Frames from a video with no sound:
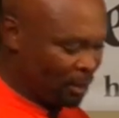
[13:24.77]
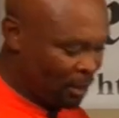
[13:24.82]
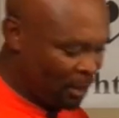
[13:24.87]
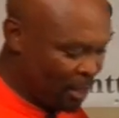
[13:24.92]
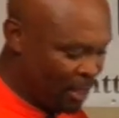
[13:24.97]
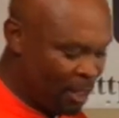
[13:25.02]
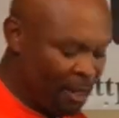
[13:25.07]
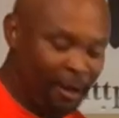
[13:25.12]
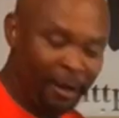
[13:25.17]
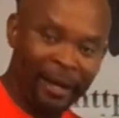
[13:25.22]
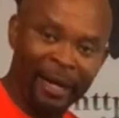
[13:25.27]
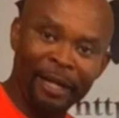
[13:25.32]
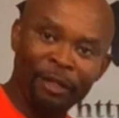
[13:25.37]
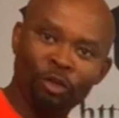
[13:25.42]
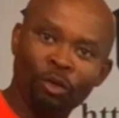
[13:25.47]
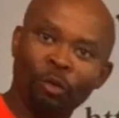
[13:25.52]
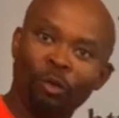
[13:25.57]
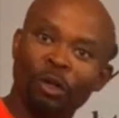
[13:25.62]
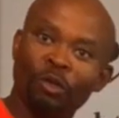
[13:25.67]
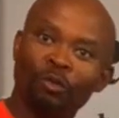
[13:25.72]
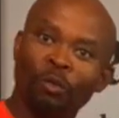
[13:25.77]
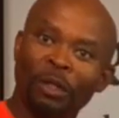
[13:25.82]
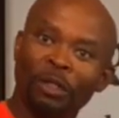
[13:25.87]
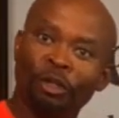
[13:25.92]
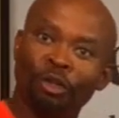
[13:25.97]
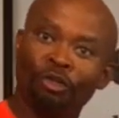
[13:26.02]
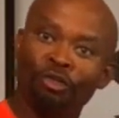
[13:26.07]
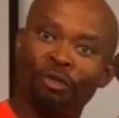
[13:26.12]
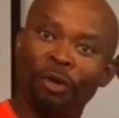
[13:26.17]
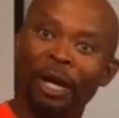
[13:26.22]
gear it towards what
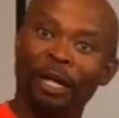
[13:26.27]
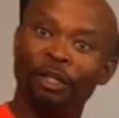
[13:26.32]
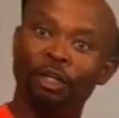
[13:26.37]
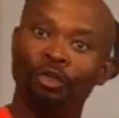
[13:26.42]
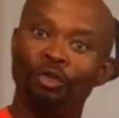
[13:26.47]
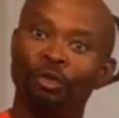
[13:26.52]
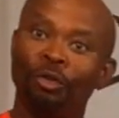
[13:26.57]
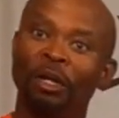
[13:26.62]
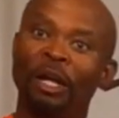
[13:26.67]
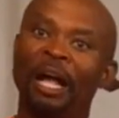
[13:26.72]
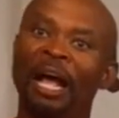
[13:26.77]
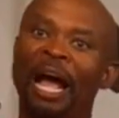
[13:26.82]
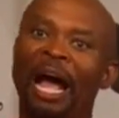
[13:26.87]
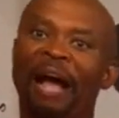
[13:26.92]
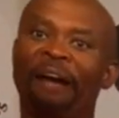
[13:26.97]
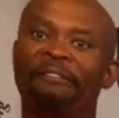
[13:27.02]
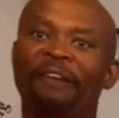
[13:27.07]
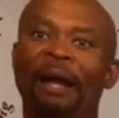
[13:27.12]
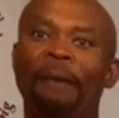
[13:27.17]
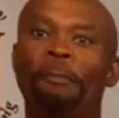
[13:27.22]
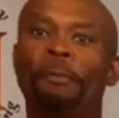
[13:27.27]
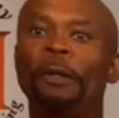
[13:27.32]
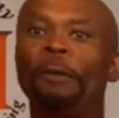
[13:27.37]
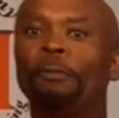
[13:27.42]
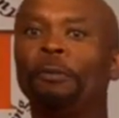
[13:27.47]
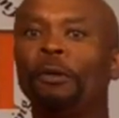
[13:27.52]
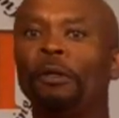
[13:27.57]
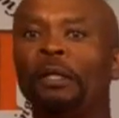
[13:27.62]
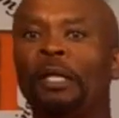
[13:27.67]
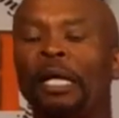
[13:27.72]
they're trying to do. I've got
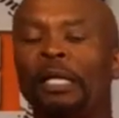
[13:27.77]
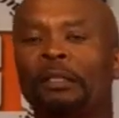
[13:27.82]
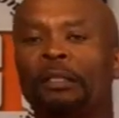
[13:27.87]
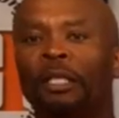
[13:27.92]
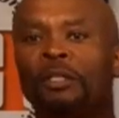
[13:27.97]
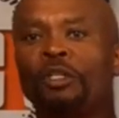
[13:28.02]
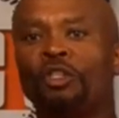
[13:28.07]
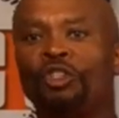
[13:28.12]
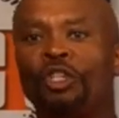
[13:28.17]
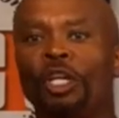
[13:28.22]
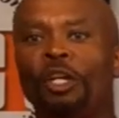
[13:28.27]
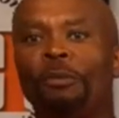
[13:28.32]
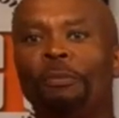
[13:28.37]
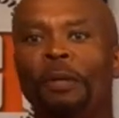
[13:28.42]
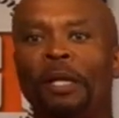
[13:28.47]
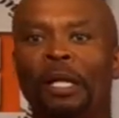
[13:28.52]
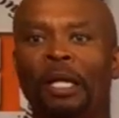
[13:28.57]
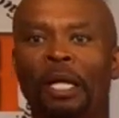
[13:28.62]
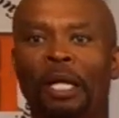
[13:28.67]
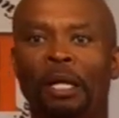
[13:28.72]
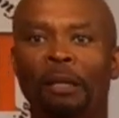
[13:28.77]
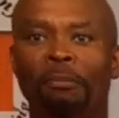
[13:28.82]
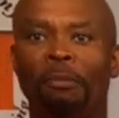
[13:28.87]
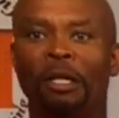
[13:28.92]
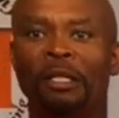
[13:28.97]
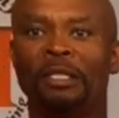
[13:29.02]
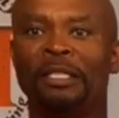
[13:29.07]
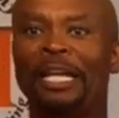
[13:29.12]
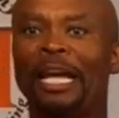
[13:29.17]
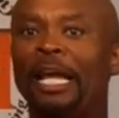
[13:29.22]
people like, there's a gentleman in
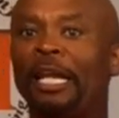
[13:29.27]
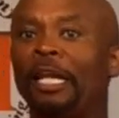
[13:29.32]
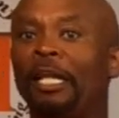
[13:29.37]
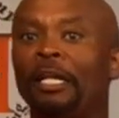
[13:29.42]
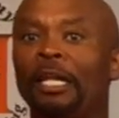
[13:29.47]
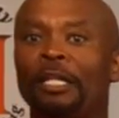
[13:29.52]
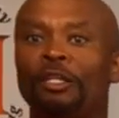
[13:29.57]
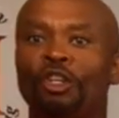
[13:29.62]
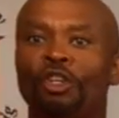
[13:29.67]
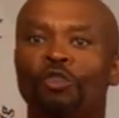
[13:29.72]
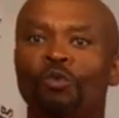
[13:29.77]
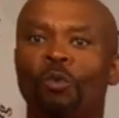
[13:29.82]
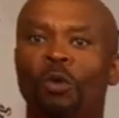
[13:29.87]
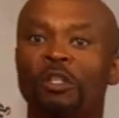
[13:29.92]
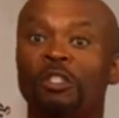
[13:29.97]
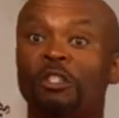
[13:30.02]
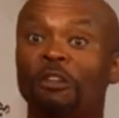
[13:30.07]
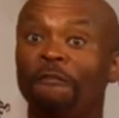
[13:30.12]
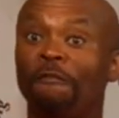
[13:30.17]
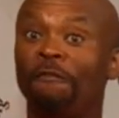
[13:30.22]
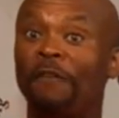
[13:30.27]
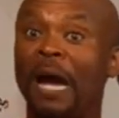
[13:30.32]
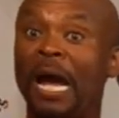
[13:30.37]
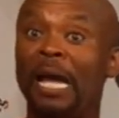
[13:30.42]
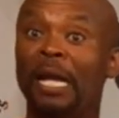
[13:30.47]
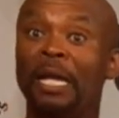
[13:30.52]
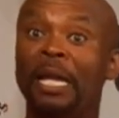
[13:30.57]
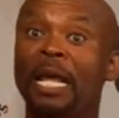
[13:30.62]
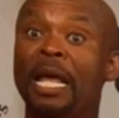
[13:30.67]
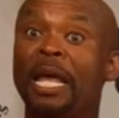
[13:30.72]
Montana that just wants to
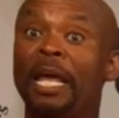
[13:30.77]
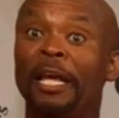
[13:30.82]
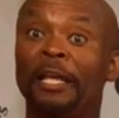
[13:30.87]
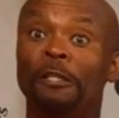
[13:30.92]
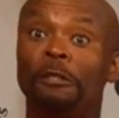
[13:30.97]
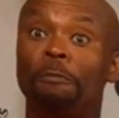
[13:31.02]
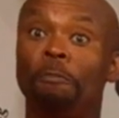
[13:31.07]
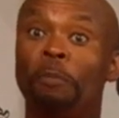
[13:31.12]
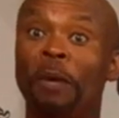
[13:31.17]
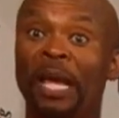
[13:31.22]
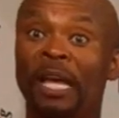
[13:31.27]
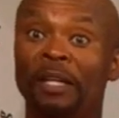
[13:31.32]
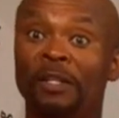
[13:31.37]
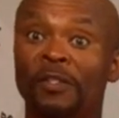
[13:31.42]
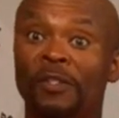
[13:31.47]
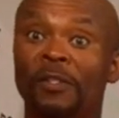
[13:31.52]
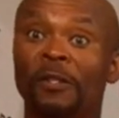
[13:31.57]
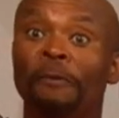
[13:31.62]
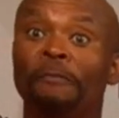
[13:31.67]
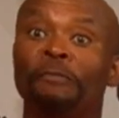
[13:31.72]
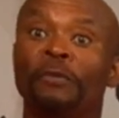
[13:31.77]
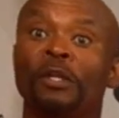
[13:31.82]
find his base.